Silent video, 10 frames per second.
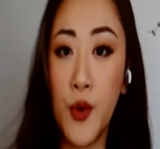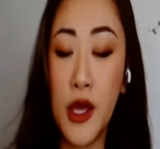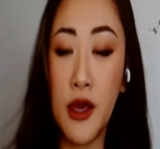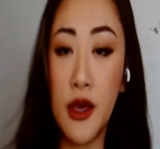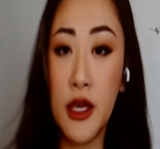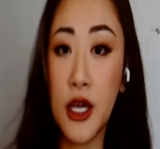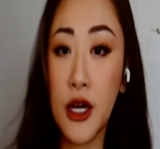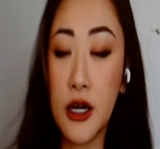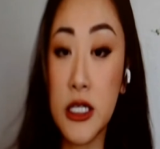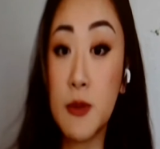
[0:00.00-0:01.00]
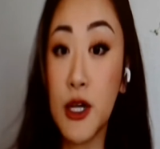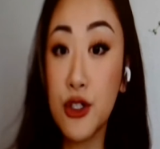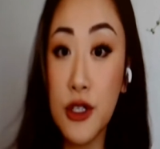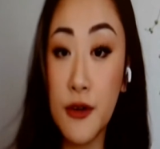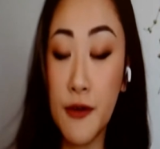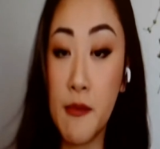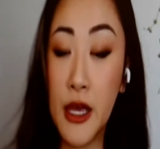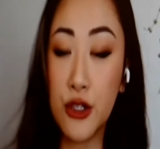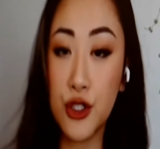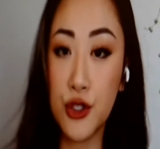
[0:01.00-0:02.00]
We hear, especially from
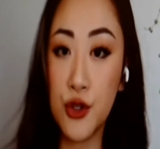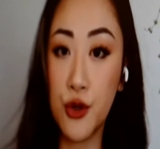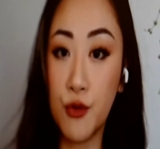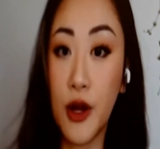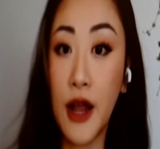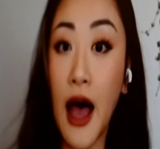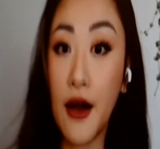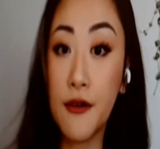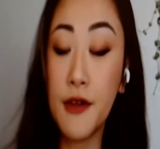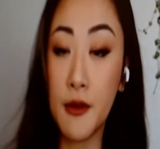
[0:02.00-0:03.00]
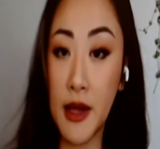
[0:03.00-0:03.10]
patients who run out of their